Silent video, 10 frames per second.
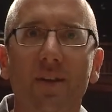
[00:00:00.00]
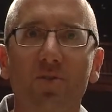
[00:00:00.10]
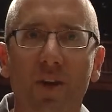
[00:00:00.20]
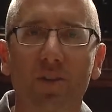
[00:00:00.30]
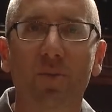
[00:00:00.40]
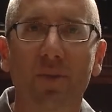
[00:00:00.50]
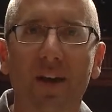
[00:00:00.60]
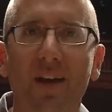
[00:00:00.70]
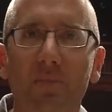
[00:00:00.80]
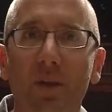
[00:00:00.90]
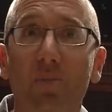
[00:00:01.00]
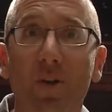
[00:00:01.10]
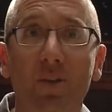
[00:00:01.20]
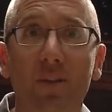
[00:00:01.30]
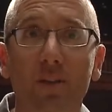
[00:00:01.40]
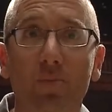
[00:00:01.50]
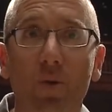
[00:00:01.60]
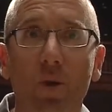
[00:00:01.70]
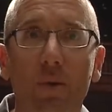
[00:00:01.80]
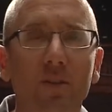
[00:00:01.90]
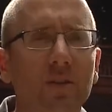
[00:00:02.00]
trying to apply and be a part of this program.